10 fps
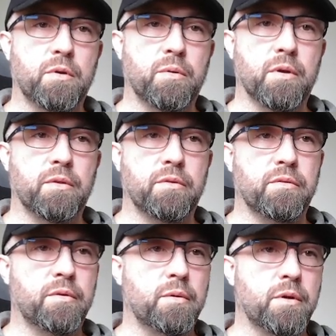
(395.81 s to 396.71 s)
greater than
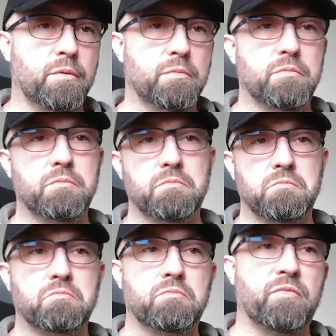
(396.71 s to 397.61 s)
0.
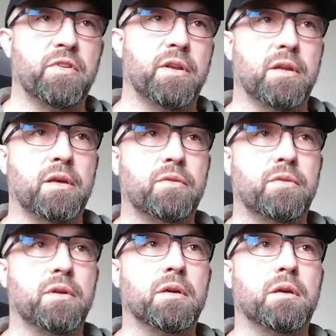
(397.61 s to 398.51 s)

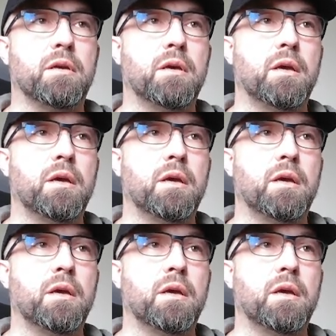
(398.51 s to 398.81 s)
Fantastic.